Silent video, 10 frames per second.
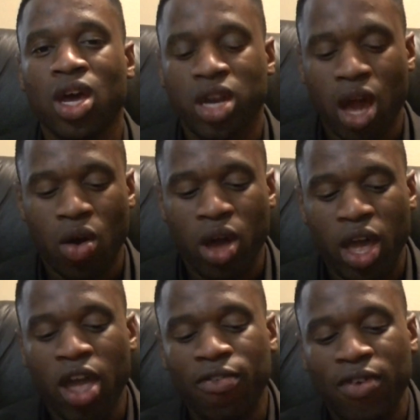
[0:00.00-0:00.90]
Now,
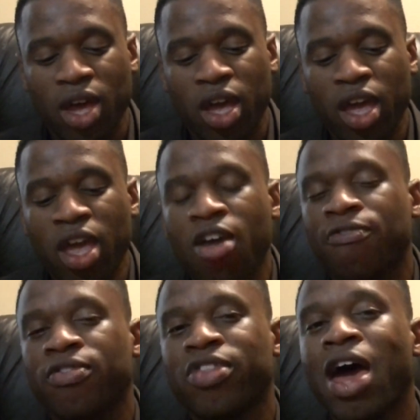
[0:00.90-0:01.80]
if
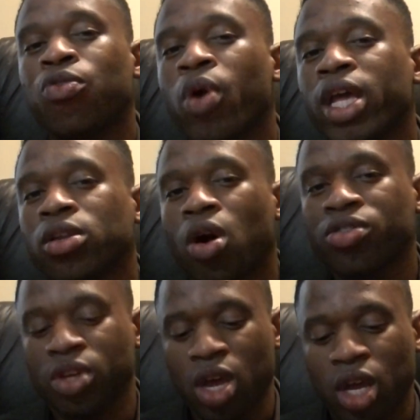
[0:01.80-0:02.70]
that weight
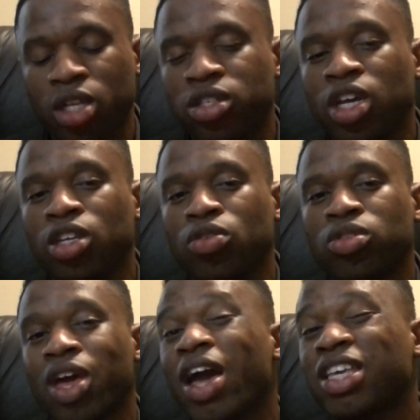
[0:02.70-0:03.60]
loss continues
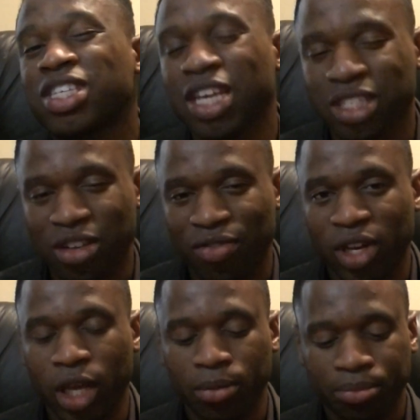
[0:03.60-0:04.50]

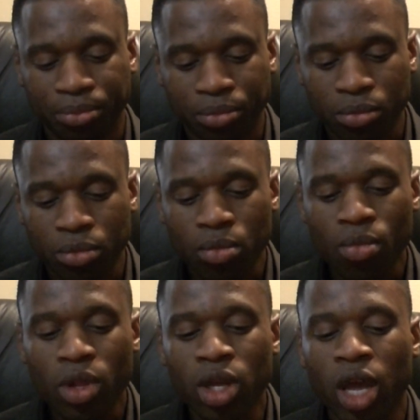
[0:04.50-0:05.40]
excessively,
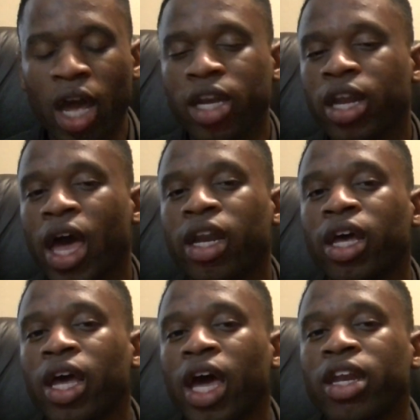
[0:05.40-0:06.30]
and that
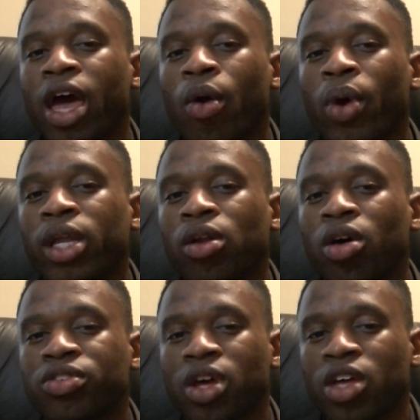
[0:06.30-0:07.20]
weight
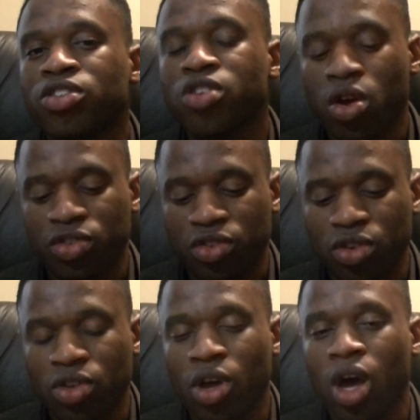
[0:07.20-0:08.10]
loss starts
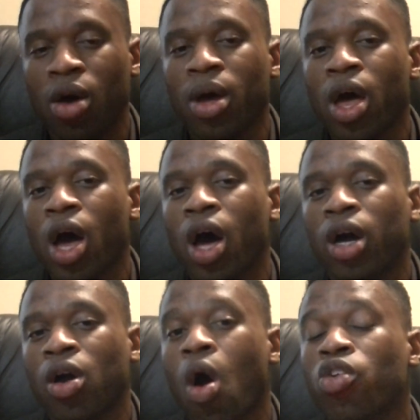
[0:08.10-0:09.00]
to
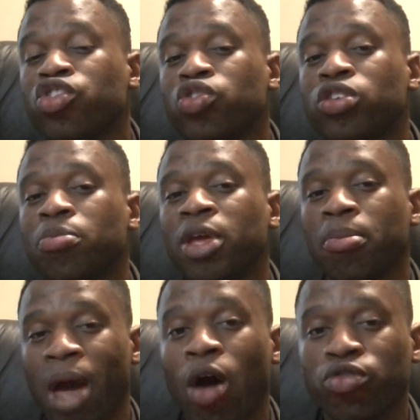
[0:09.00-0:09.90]
cause you to be
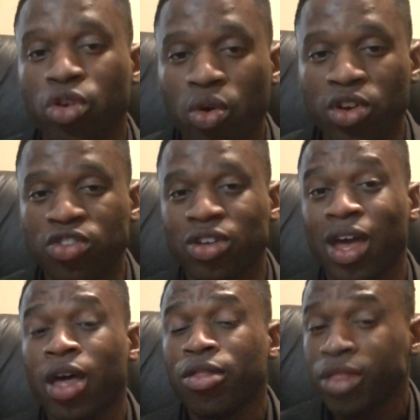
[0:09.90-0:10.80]
malnourished,
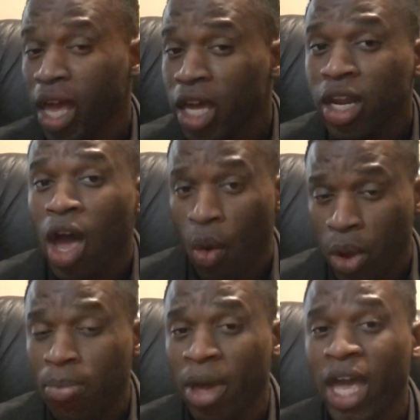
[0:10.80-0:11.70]
then we
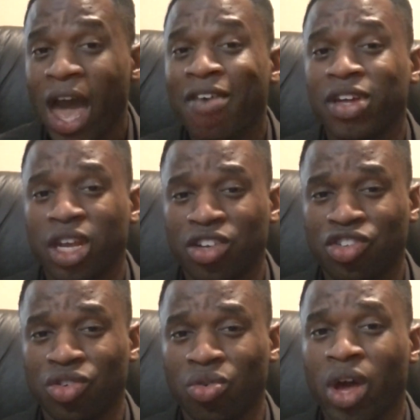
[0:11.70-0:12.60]
may have an
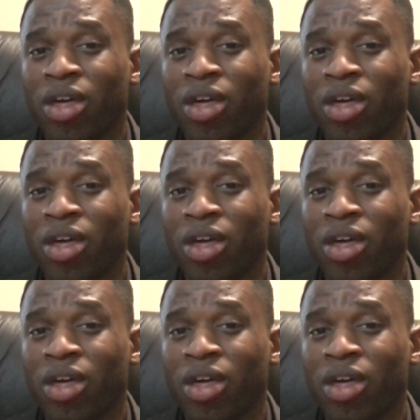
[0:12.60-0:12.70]
issue.